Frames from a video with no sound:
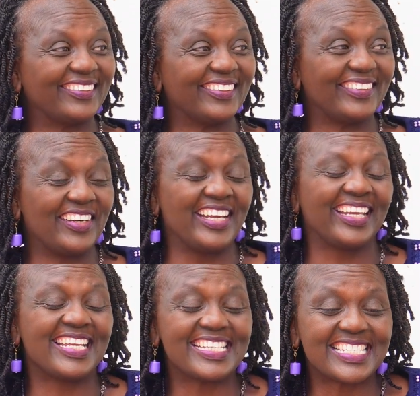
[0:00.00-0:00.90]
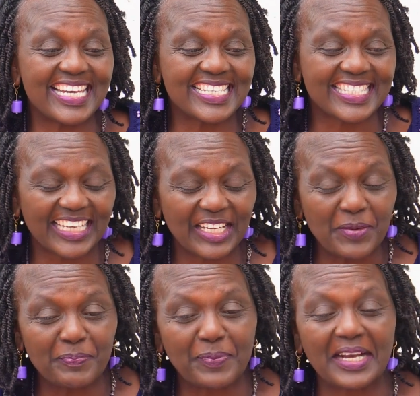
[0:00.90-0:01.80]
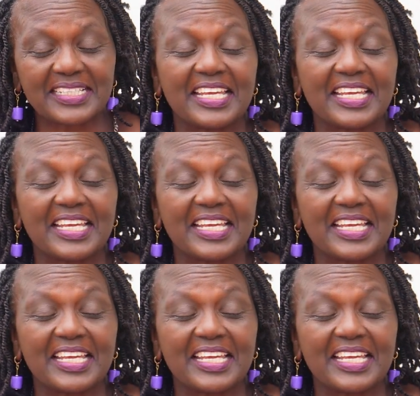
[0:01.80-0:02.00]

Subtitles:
a very interesting impact,